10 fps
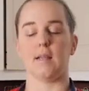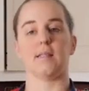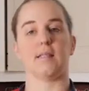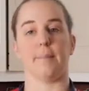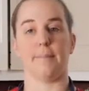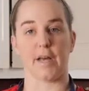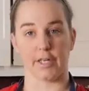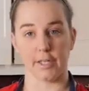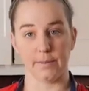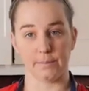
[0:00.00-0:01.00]
some
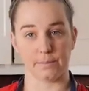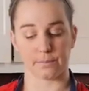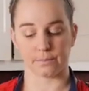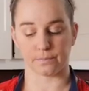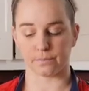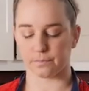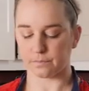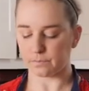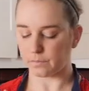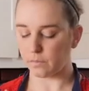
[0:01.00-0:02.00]
butter.
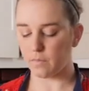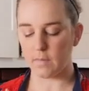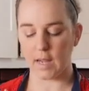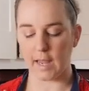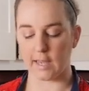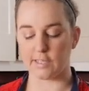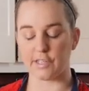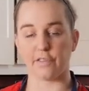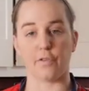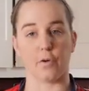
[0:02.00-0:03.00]
And
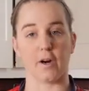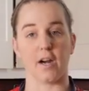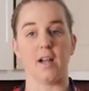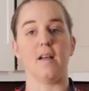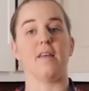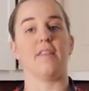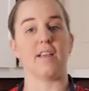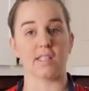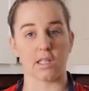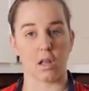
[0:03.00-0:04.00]
for
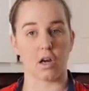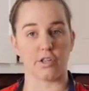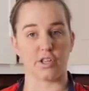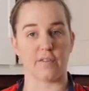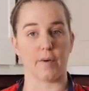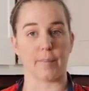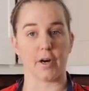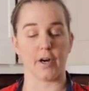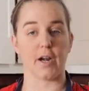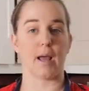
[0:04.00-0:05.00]
this large of a
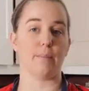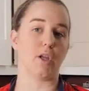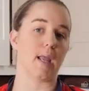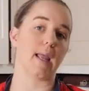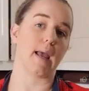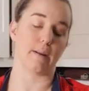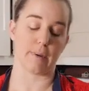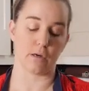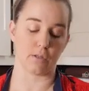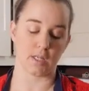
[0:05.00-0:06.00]
bird, I'm looking at
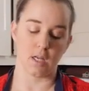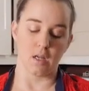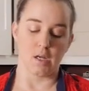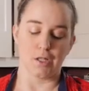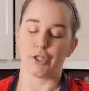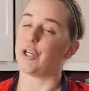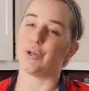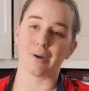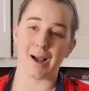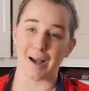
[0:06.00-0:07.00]
about
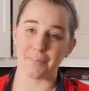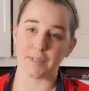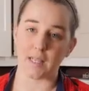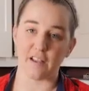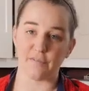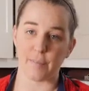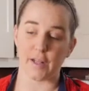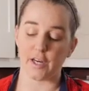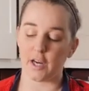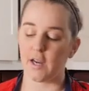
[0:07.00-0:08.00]
2 cups of
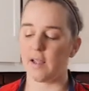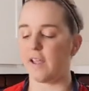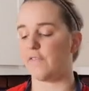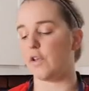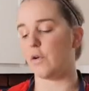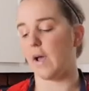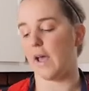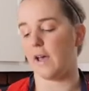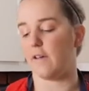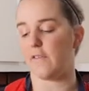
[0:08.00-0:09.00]
butter. If you
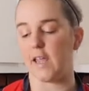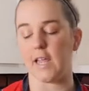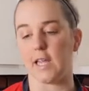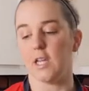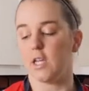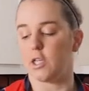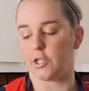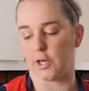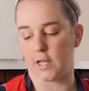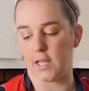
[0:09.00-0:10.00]
have a
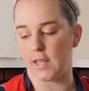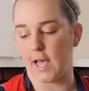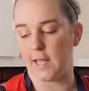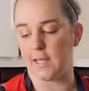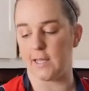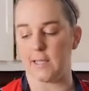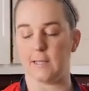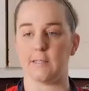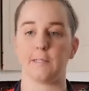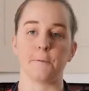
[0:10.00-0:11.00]
turkey that
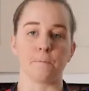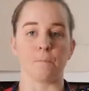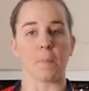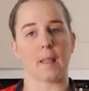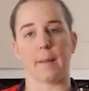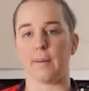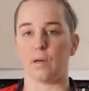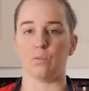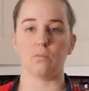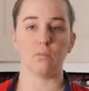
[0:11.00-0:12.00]
is
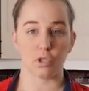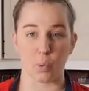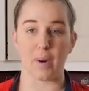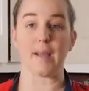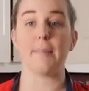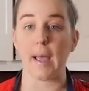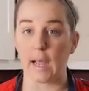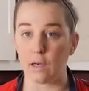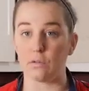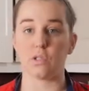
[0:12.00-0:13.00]
about 20
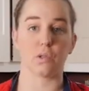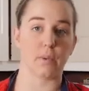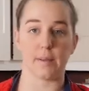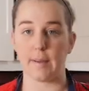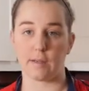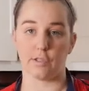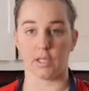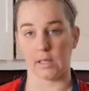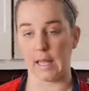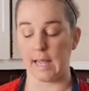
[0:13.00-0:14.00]
pounds
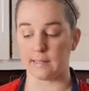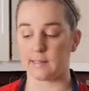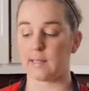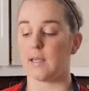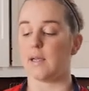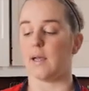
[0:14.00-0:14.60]
or less,